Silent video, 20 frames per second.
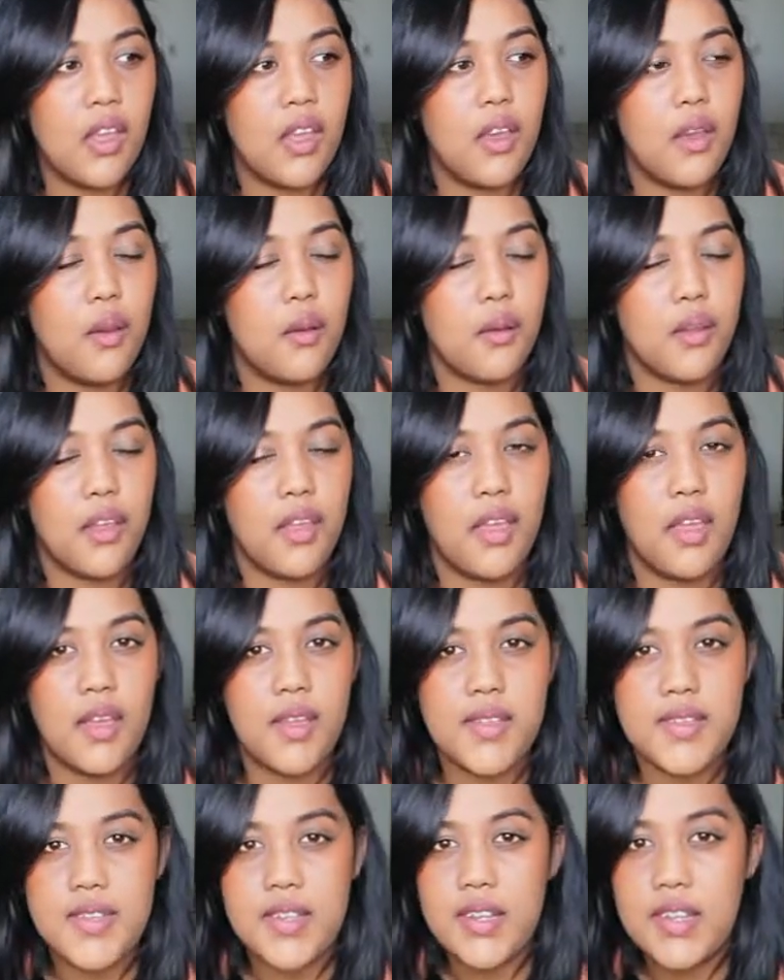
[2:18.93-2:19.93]
Okay,
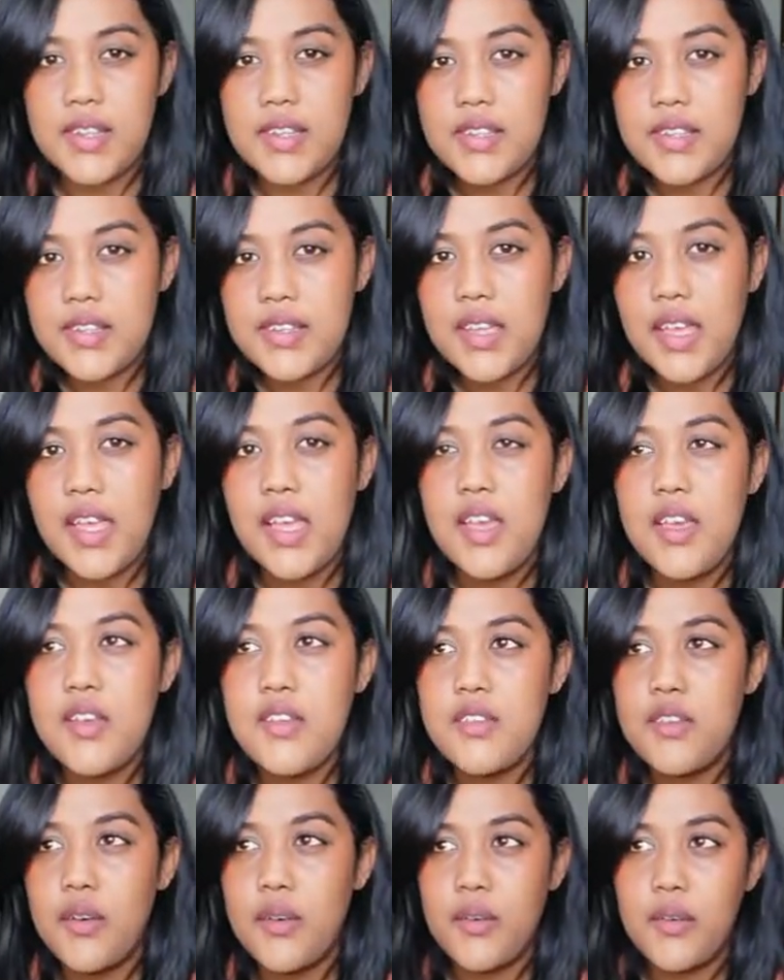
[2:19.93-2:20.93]
excellent.
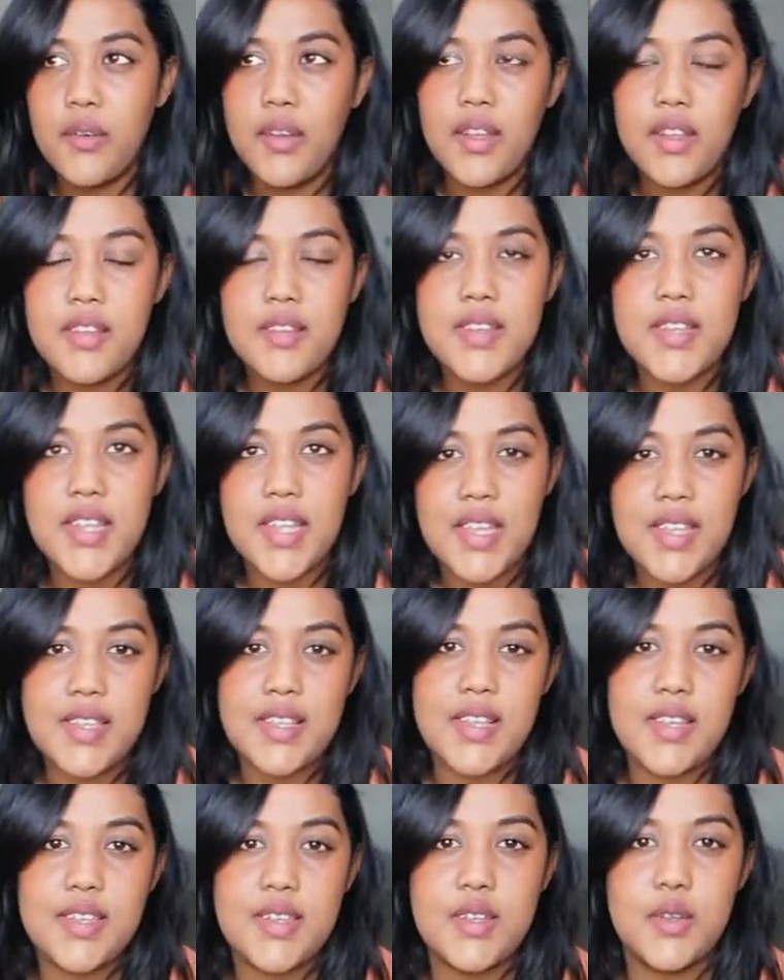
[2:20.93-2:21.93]
So in today's
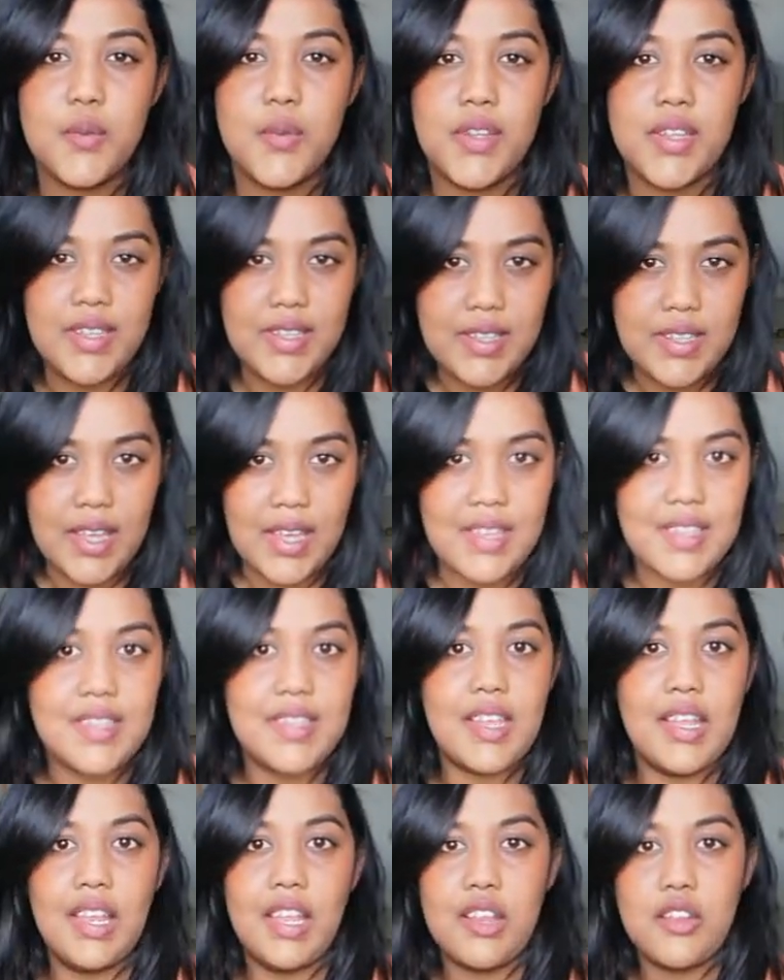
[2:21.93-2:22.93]
lesson, we
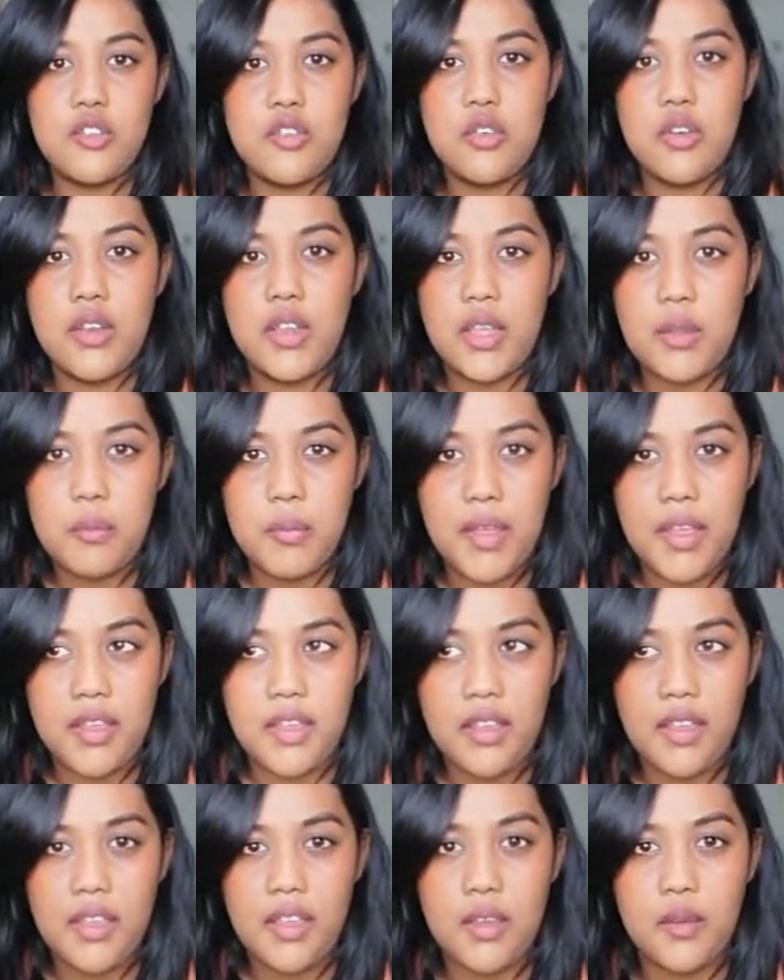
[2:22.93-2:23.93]
discussed electronic
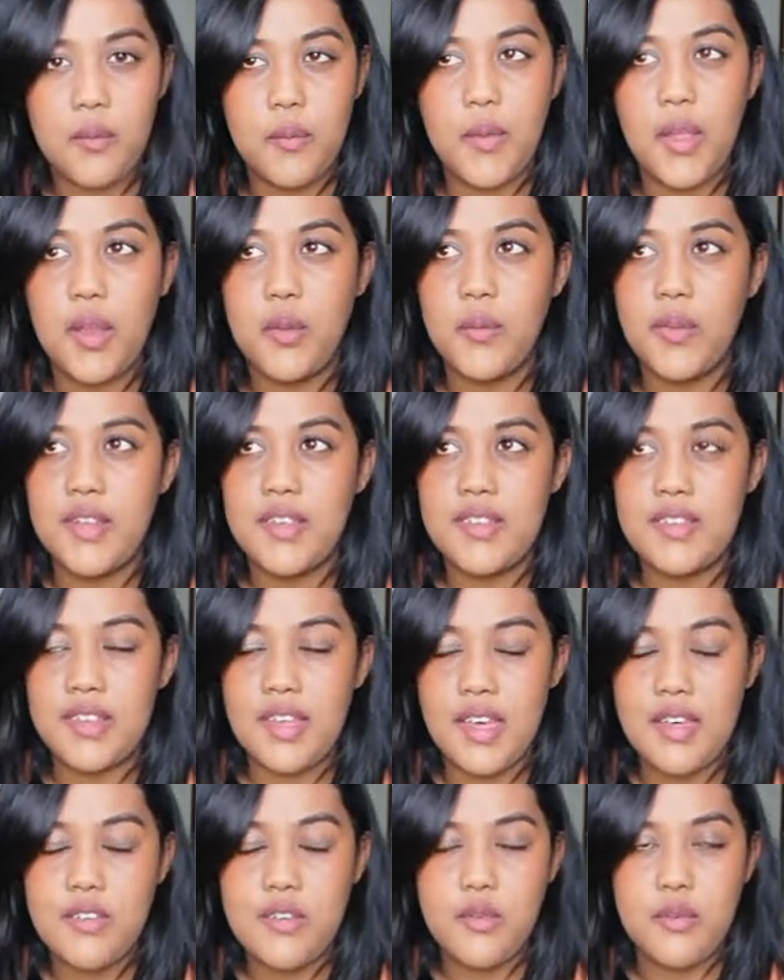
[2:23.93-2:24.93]
banking and we
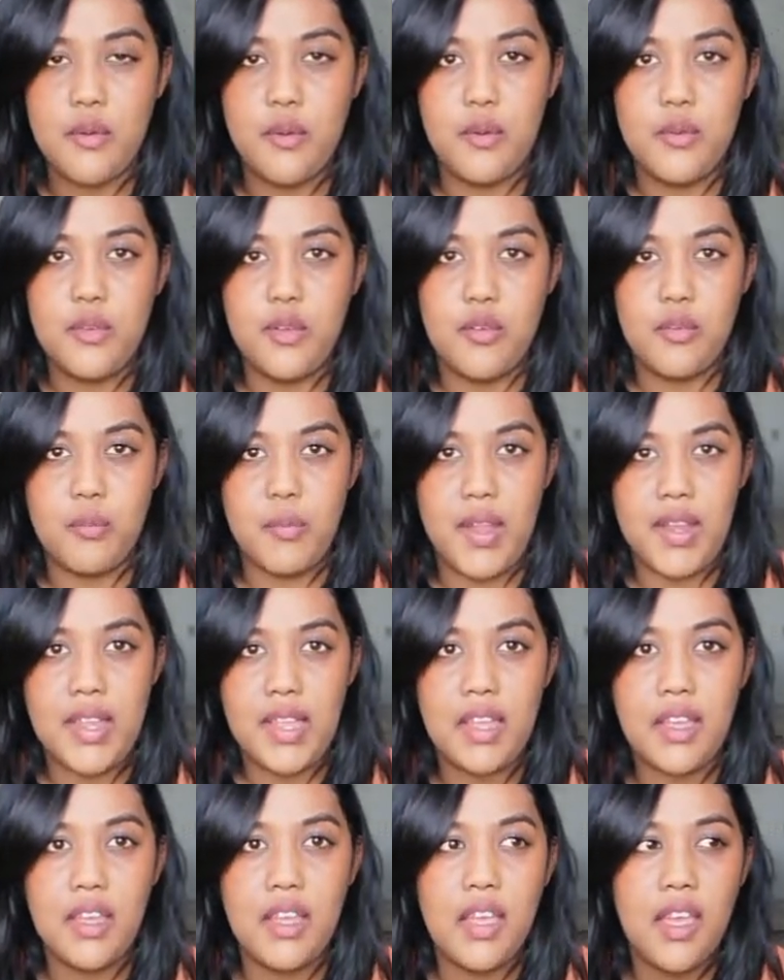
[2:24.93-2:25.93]
discussed roles of
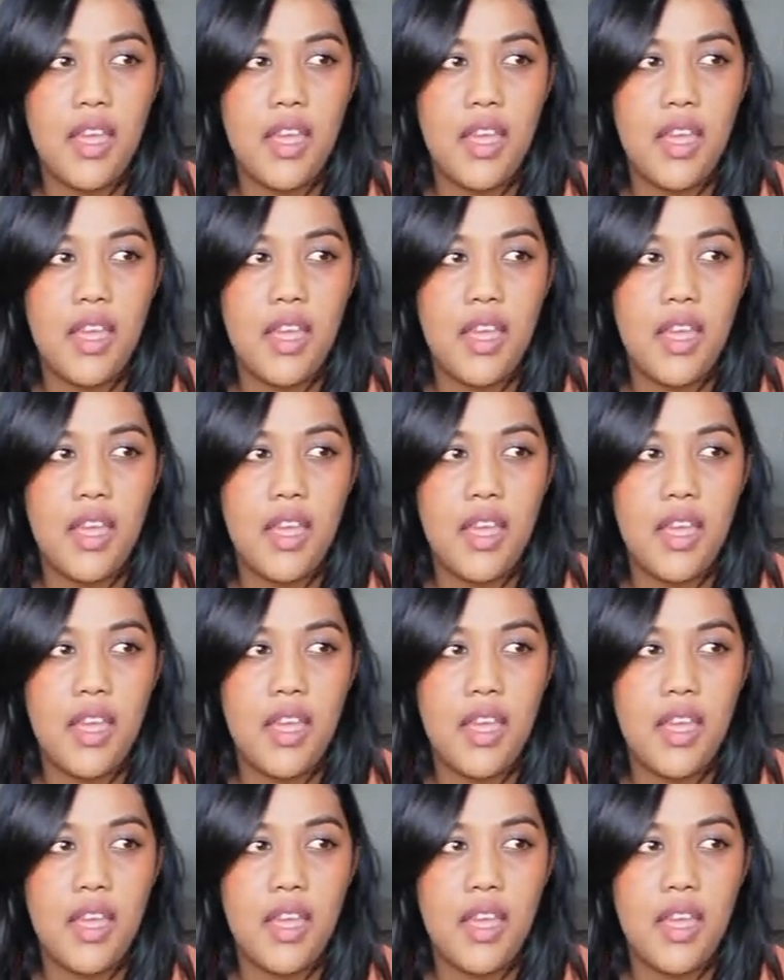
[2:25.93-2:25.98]
money.